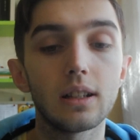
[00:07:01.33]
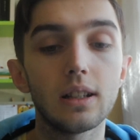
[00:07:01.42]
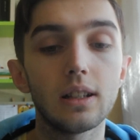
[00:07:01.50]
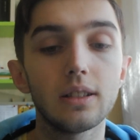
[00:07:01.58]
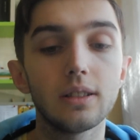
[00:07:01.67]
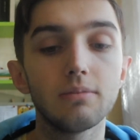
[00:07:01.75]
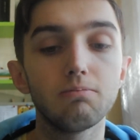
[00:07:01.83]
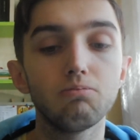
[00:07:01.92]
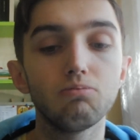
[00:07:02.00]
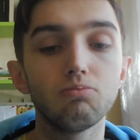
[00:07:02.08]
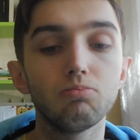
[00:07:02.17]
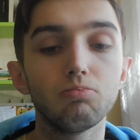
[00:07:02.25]

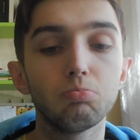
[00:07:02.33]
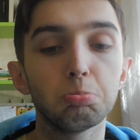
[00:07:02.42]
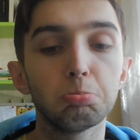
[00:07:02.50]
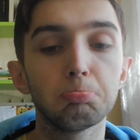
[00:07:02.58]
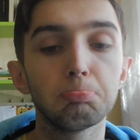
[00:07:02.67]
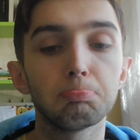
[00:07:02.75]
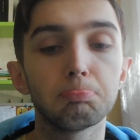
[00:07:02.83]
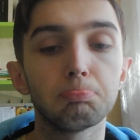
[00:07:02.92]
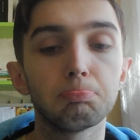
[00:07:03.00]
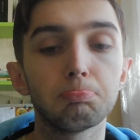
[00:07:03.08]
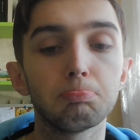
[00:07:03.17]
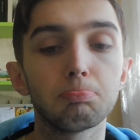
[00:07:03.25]
And
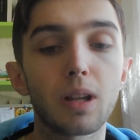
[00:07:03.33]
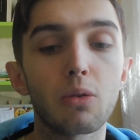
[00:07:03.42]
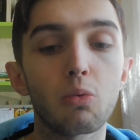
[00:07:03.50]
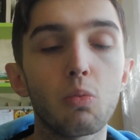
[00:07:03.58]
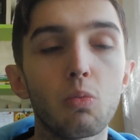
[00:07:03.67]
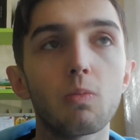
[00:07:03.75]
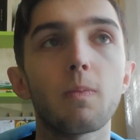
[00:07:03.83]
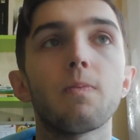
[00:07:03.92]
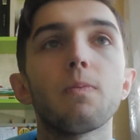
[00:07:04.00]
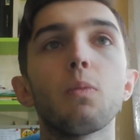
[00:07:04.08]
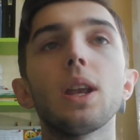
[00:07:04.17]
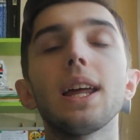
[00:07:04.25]

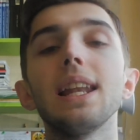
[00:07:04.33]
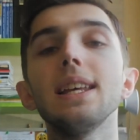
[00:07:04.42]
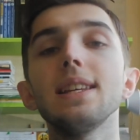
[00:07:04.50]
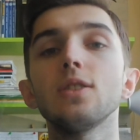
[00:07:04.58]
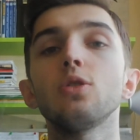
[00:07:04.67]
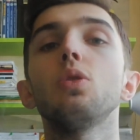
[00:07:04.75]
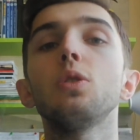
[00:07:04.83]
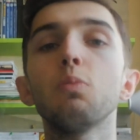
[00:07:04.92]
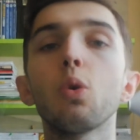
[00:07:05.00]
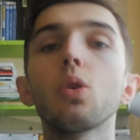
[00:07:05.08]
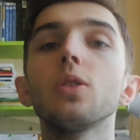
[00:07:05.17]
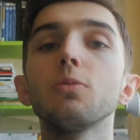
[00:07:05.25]
when I listen to it
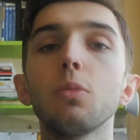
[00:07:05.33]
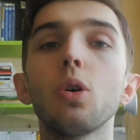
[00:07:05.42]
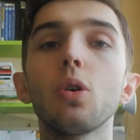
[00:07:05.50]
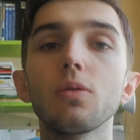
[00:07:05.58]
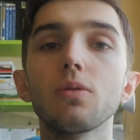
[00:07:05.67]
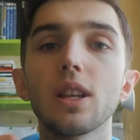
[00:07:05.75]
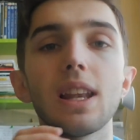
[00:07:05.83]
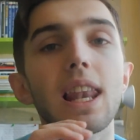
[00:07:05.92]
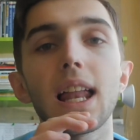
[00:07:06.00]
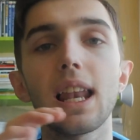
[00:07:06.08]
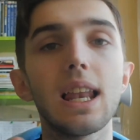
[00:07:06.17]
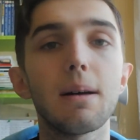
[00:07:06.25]
more and more, the
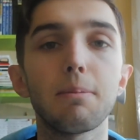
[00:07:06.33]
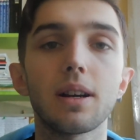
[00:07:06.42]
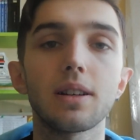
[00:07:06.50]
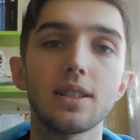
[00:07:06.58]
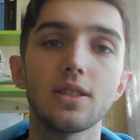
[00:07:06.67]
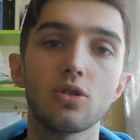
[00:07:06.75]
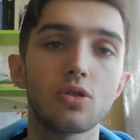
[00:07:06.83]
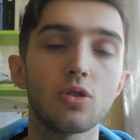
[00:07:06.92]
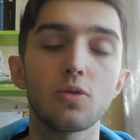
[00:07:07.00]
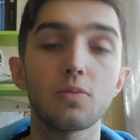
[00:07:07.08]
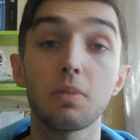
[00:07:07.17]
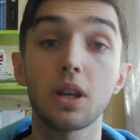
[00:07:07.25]
la la la part is
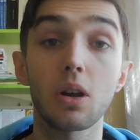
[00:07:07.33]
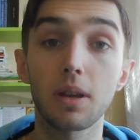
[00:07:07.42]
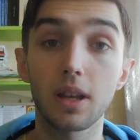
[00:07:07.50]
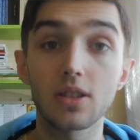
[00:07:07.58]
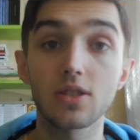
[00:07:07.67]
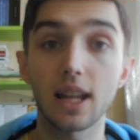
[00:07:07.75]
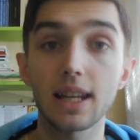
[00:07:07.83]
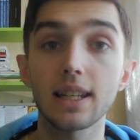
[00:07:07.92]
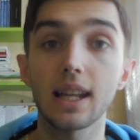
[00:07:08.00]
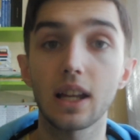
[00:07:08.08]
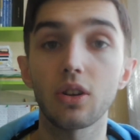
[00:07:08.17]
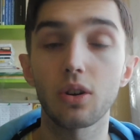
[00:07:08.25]
just becoming
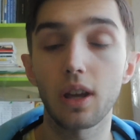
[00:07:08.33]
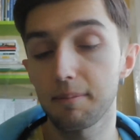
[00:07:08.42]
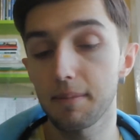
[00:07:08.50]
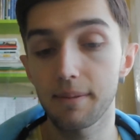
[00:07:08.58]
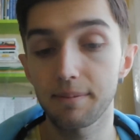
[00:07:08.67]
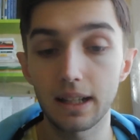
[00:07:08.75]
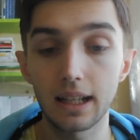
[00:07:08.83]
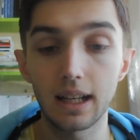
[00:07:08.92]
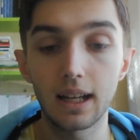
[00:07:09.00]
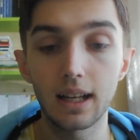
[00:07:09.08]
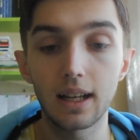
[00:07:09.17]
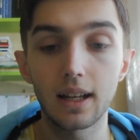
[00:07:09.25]
slightly annoying.
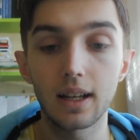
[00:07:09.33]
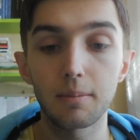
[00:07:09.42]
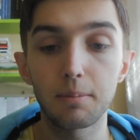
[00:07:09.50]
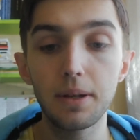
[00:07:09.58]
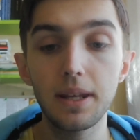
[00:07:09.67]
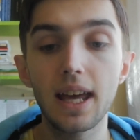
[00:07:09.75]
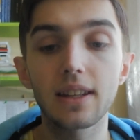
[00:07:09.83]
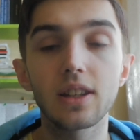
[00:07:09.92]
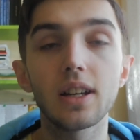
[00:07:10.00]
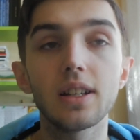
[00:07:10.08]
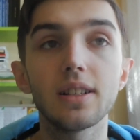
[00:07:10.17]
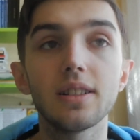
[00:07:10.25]
But
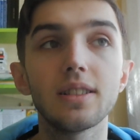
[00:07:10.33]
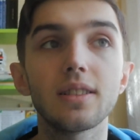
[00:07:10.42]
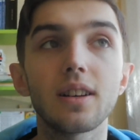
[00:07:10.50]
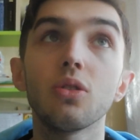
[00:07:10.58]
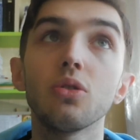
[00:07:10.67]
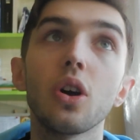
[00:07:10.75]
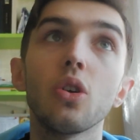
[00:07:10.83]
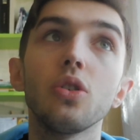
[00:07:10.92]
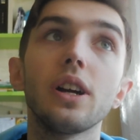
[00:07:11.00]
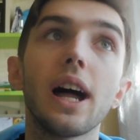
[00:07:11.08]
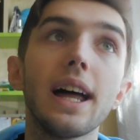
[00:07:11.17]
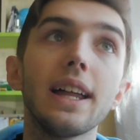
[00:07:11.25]
yeah, on the
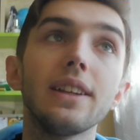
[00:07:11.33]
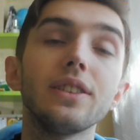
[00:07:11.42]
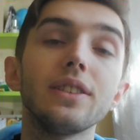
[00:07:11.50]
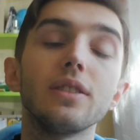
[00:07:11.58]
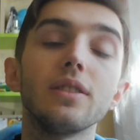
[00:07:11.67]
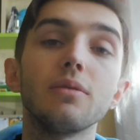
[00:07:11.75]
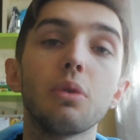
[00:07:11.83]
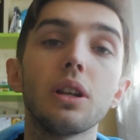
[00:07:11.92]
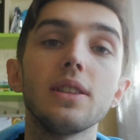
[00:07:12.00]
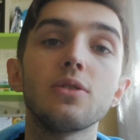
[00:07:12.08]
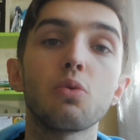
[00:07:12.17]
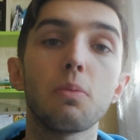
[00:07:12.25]
other hand, when
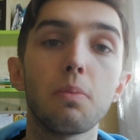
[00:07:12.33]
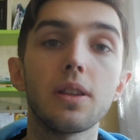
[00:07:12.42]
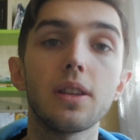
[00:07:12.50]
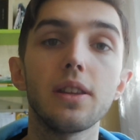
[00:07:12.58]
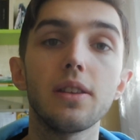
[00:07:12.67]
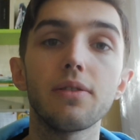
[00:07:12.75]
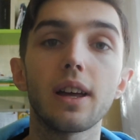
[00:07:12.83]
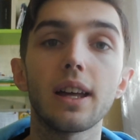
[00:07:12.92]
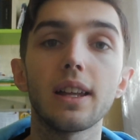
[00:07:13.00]
it's repetitive,